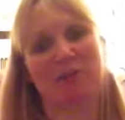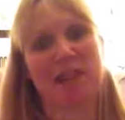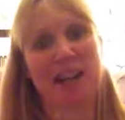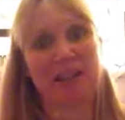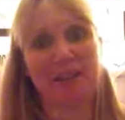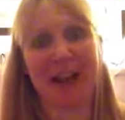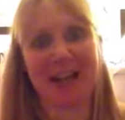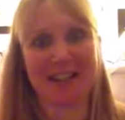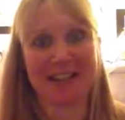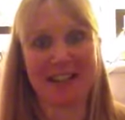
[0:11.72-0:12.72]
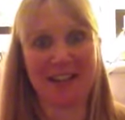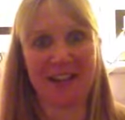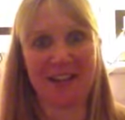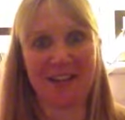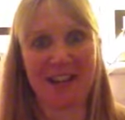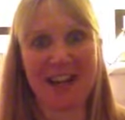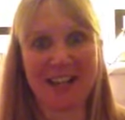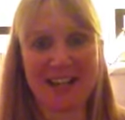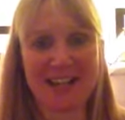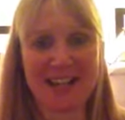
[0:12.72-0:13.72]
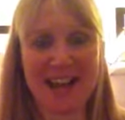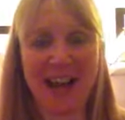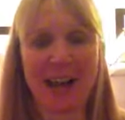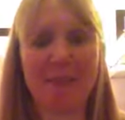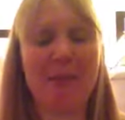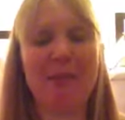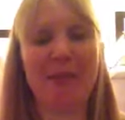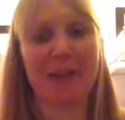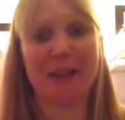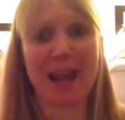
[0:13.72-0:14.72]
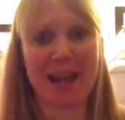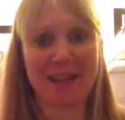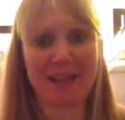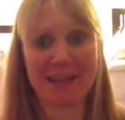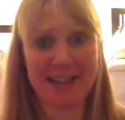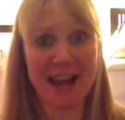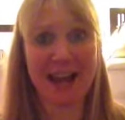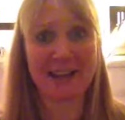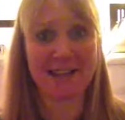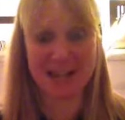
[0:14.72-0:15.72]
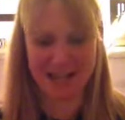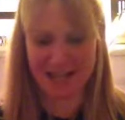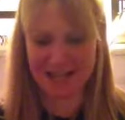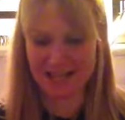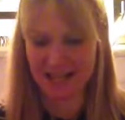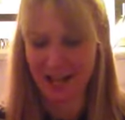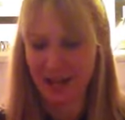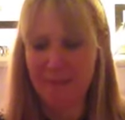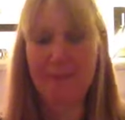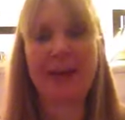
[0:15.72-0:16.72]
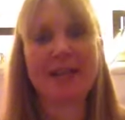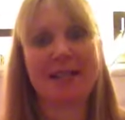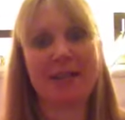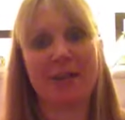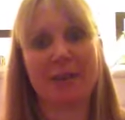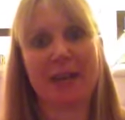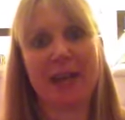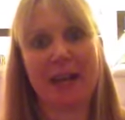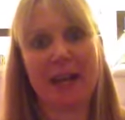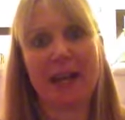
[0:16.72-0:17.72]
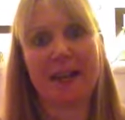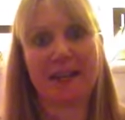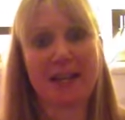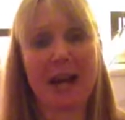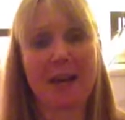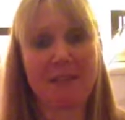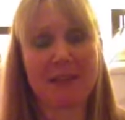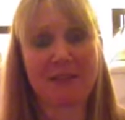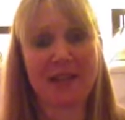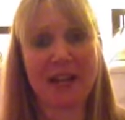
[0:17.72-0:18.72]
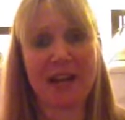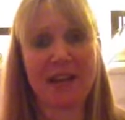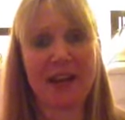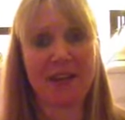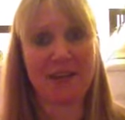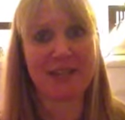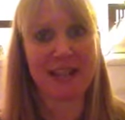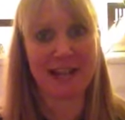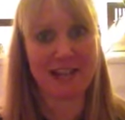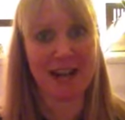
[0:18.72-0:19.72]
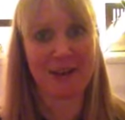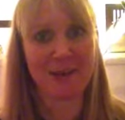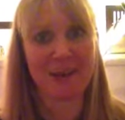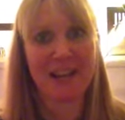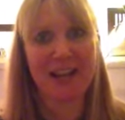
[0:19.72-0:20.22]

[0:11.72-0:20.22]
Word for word: ring fence your writing time for the next ten days based on the uh, the times of day that you've sat down